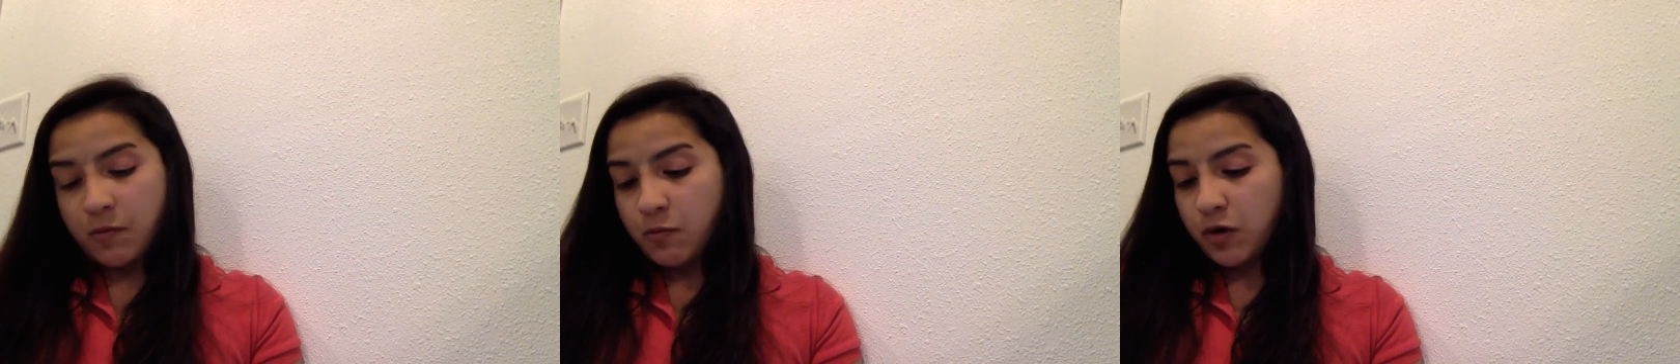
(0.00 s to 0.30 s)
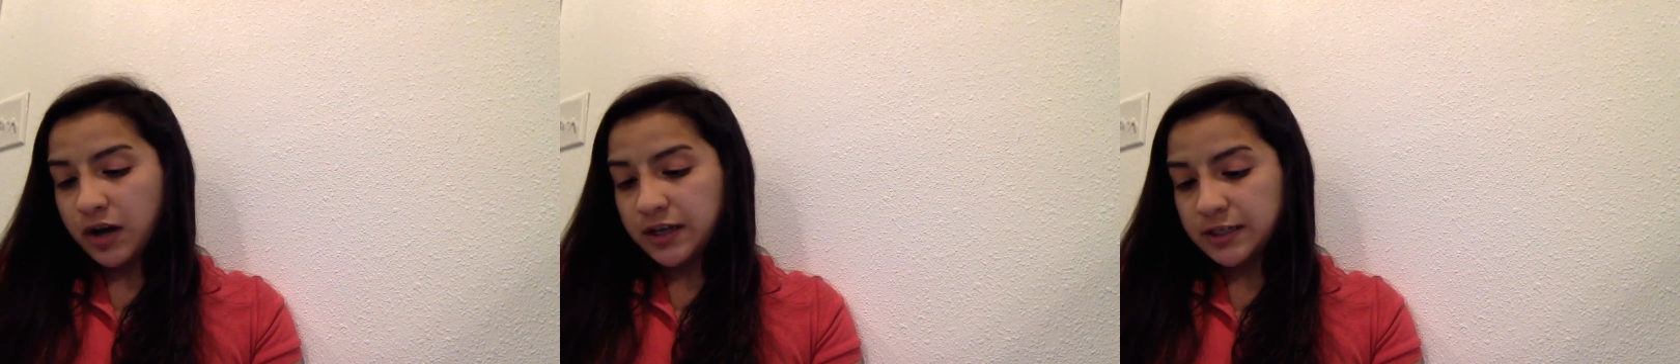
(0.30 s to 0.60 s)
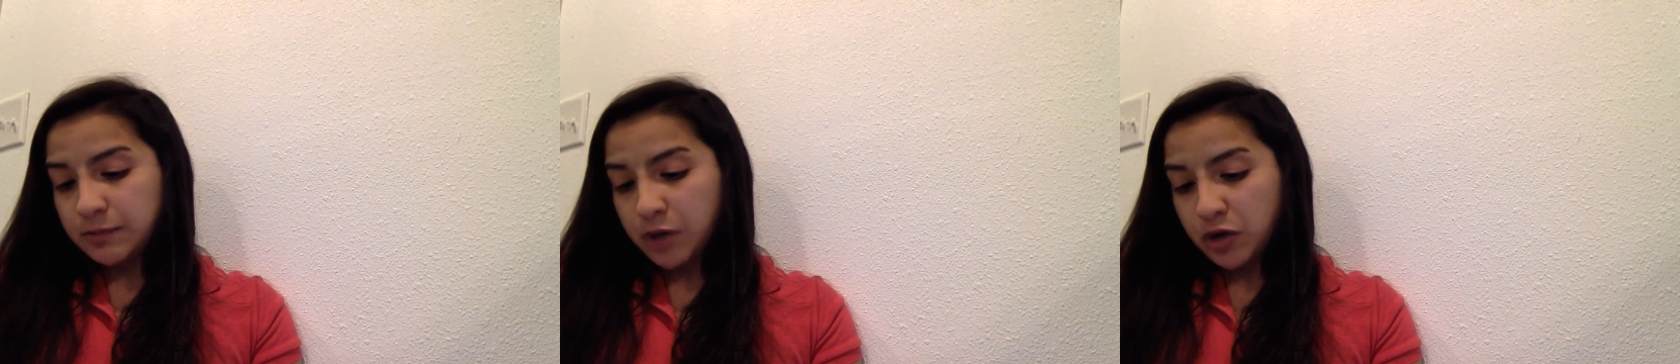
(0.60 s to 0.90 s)
more
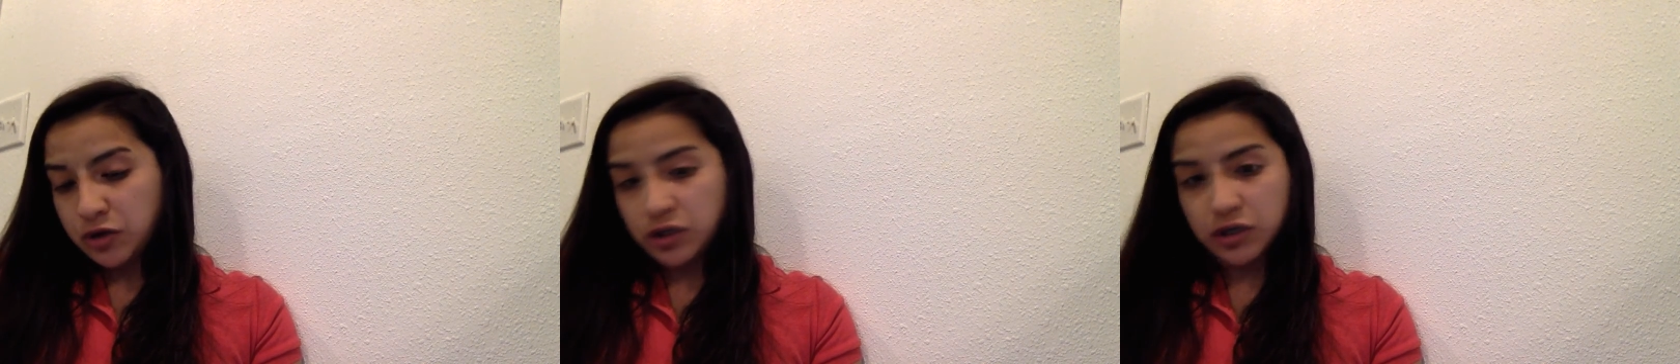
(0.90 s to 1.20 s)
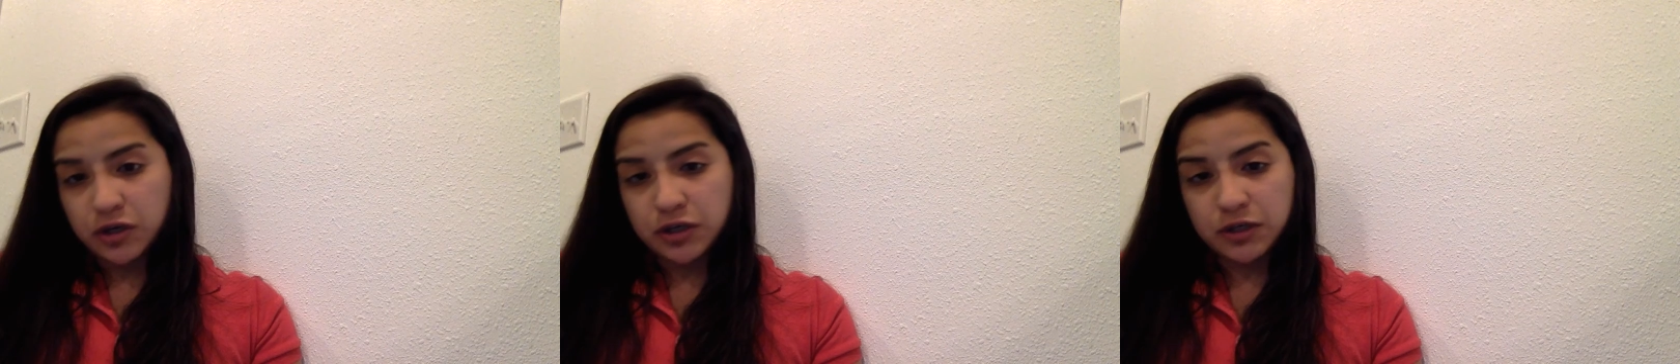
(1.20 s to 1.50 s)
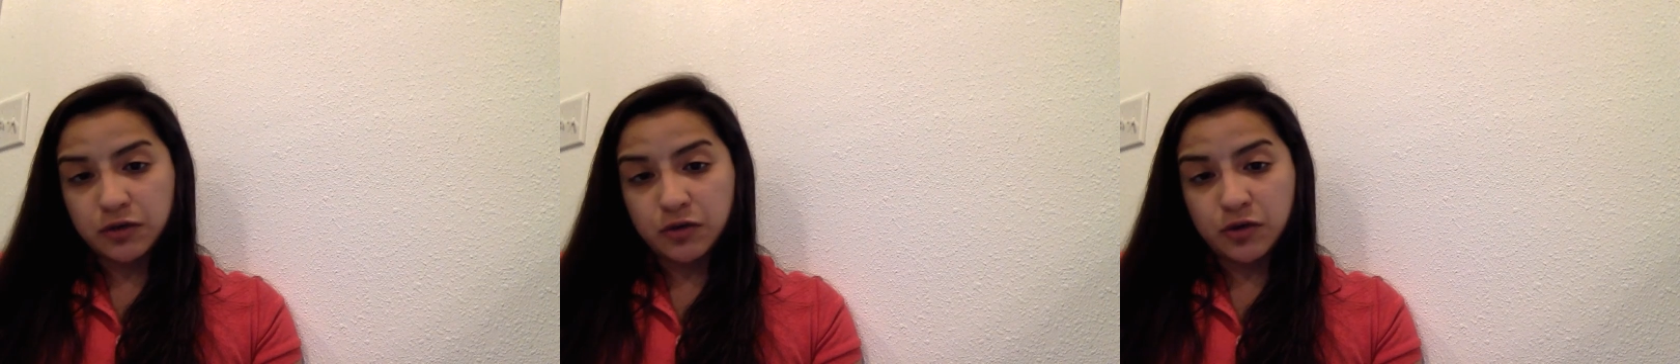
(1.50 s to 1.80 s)
exposure
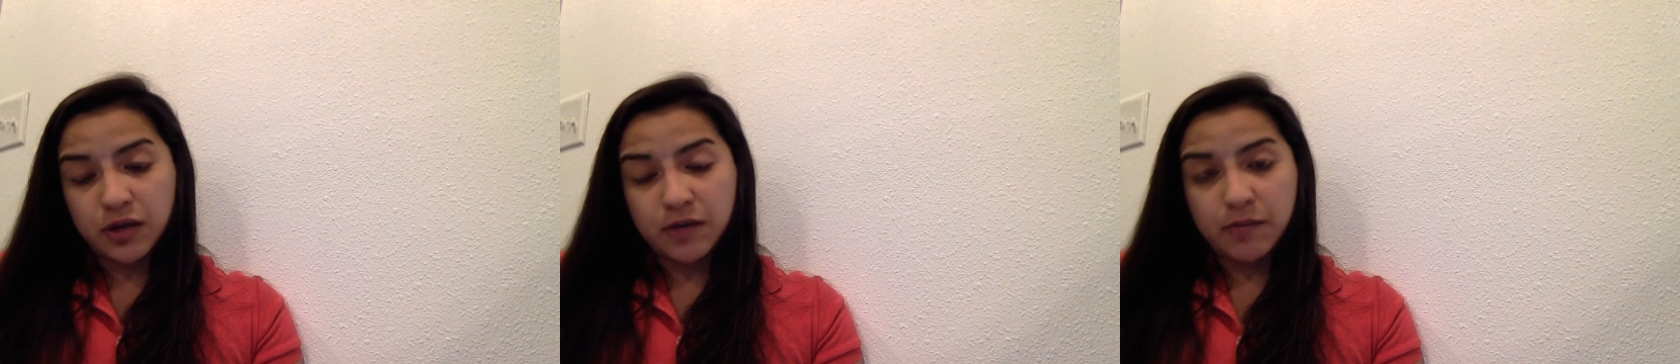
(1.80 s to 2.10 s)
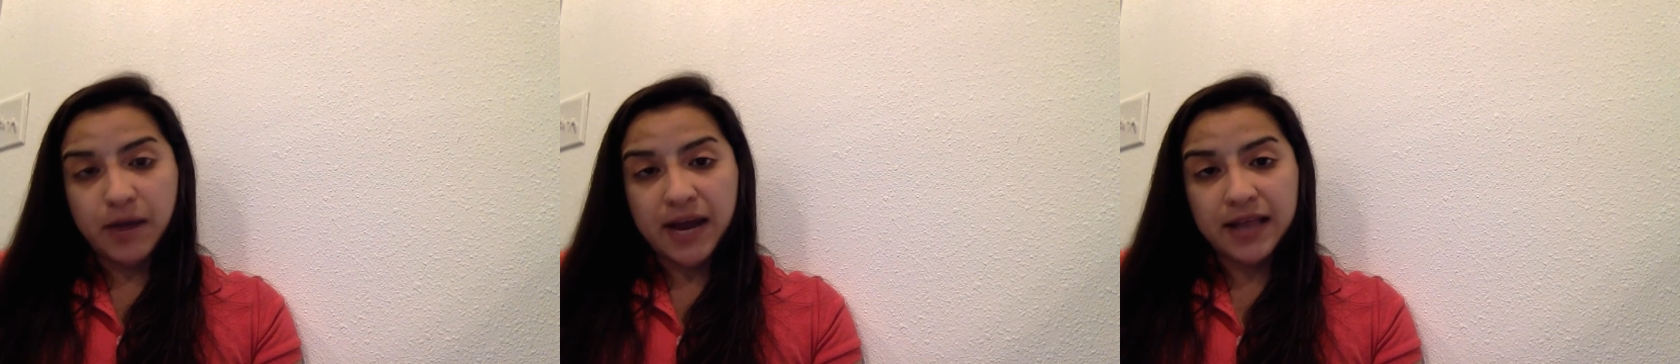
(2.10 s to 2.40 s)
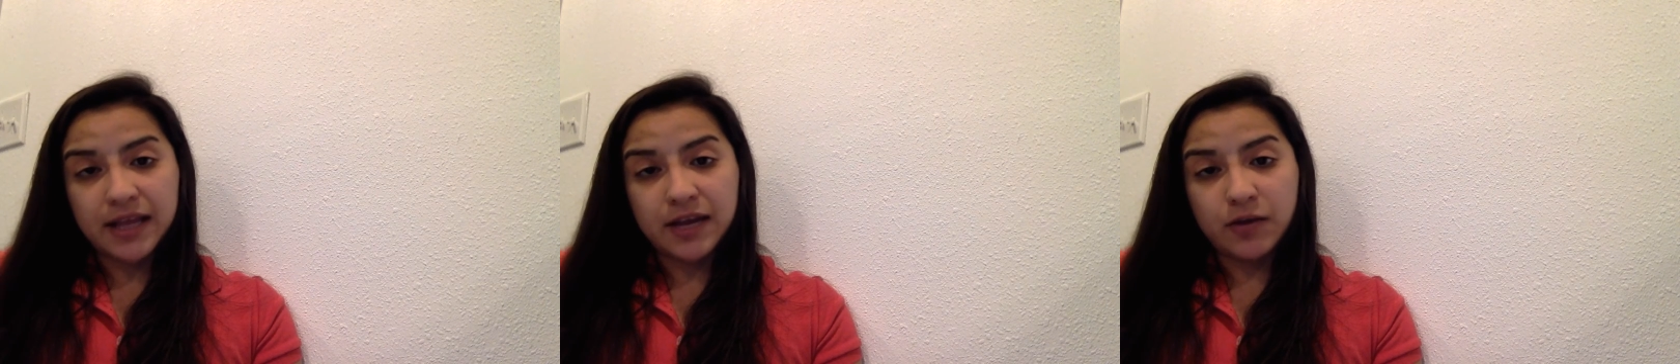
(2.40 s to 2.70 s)
to the
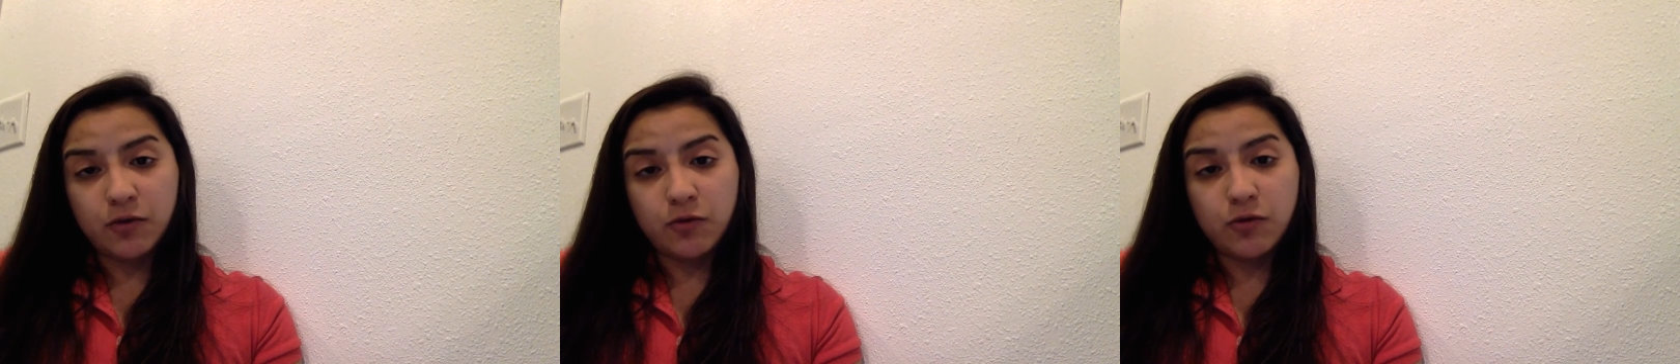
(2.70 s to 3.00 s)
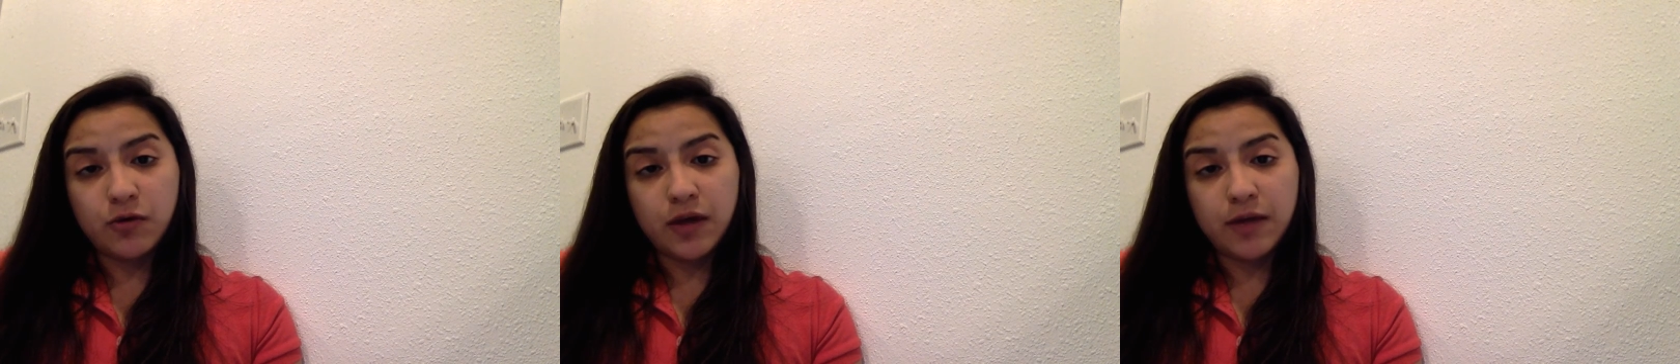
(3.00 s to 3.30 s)
bilingual